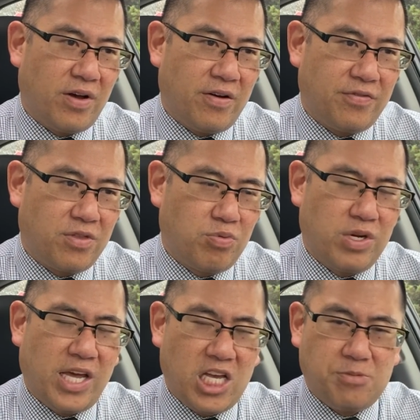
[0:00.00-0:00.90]
of three
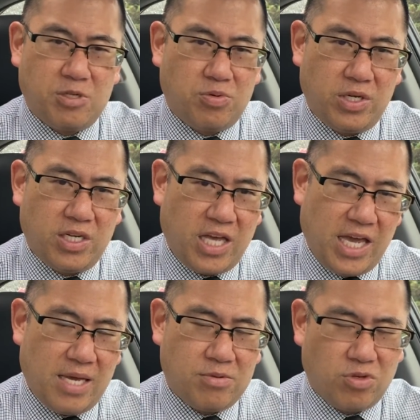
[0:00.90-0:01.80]
days between
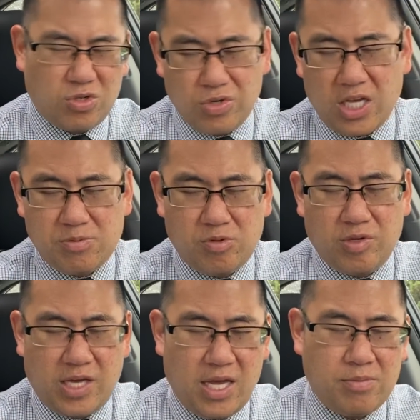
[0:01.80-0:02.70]
games, or two days
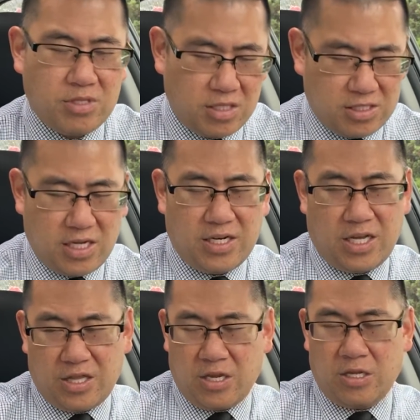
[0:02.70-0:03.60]
between games, it's Sunday, then,